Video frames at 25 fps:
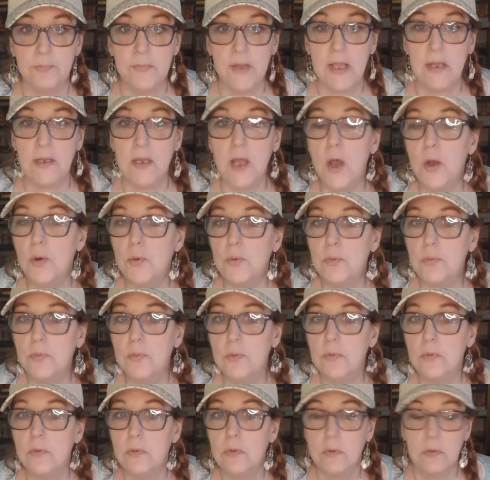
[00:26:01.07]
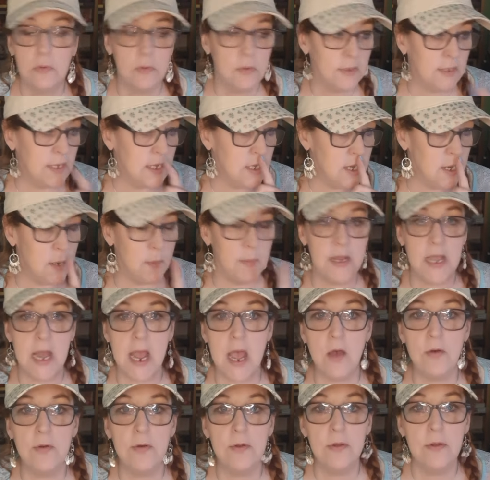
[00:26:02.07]
hello, can you hear me
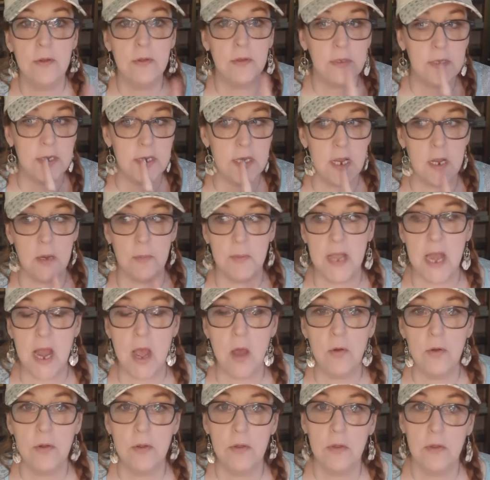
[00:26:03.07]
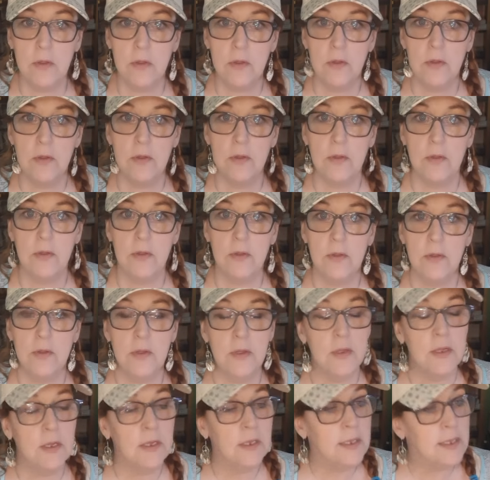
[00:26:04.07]
now? Can you hear me now?
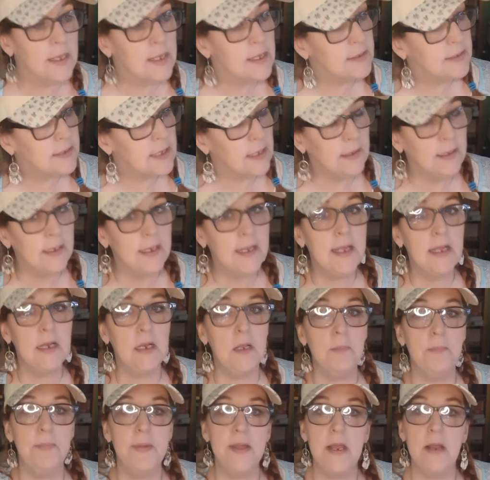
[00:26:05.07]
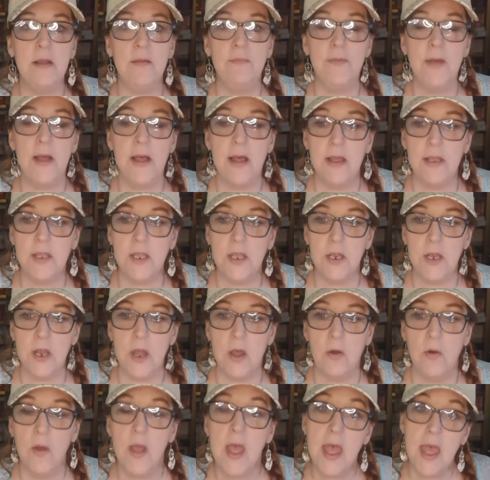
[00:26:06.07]
It's a little bit of a, you
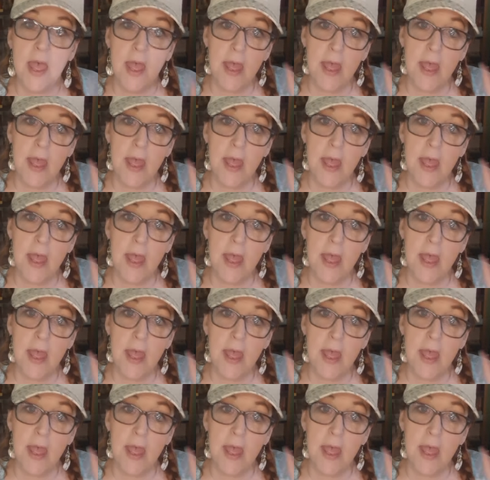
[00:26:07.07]
know,